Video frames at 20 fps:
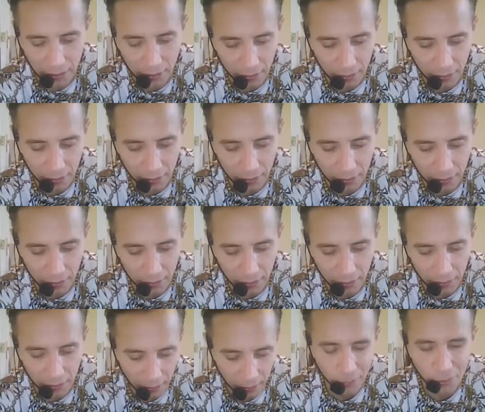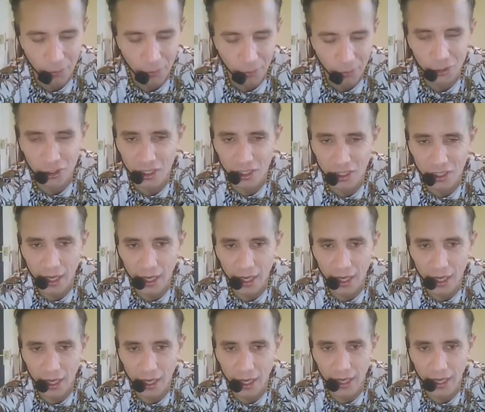but stay in your bubble.
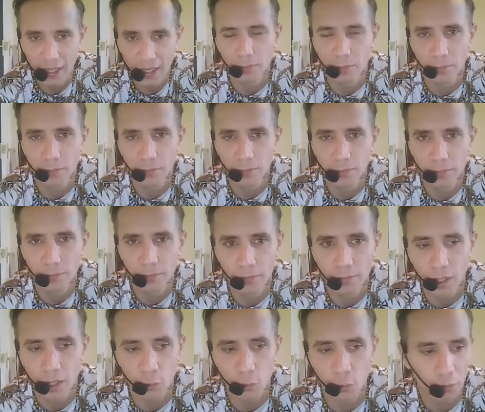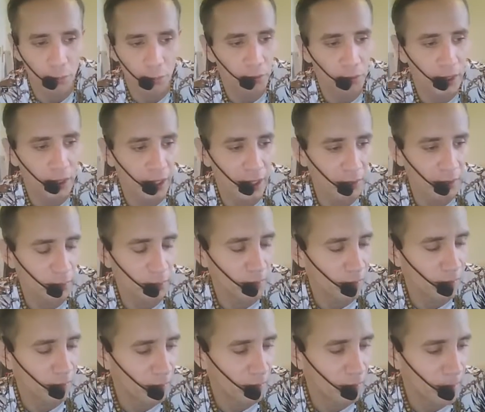Don't communicate with other members of
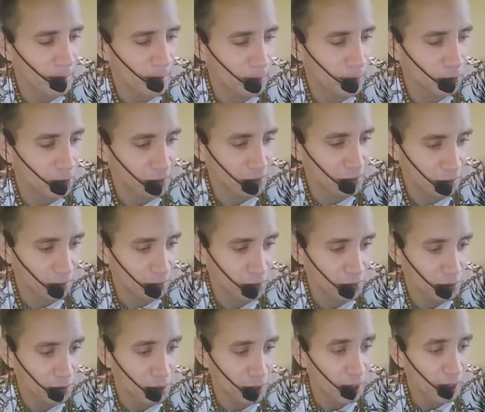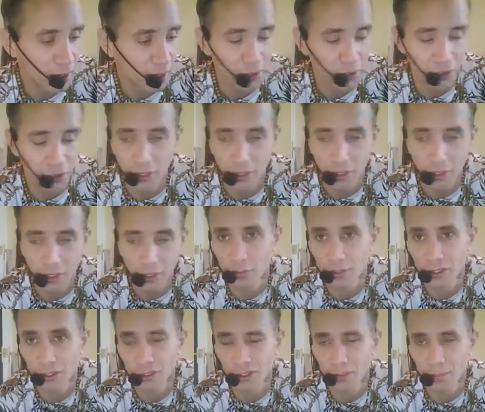other households. Simple
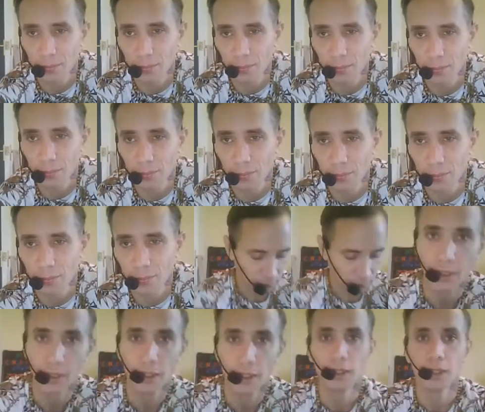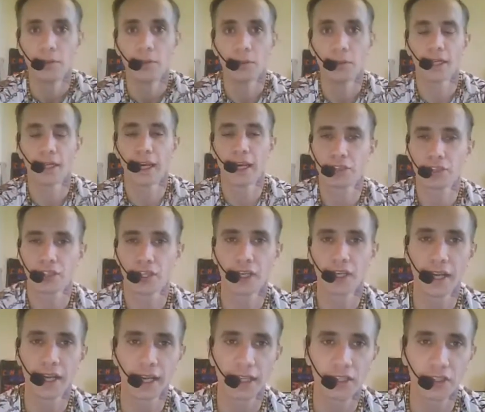restrictions. Going to get onto the
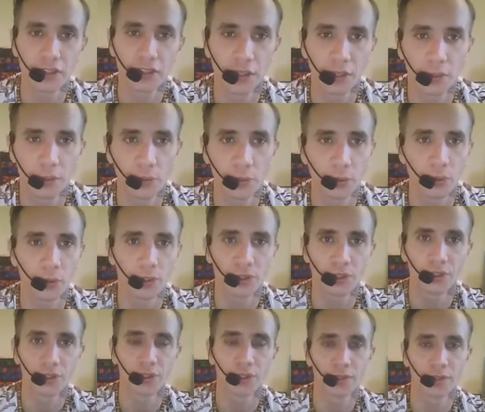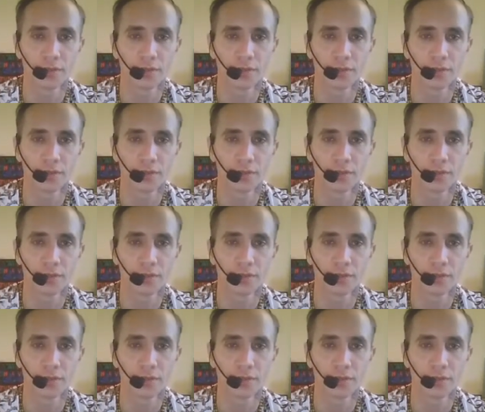next news.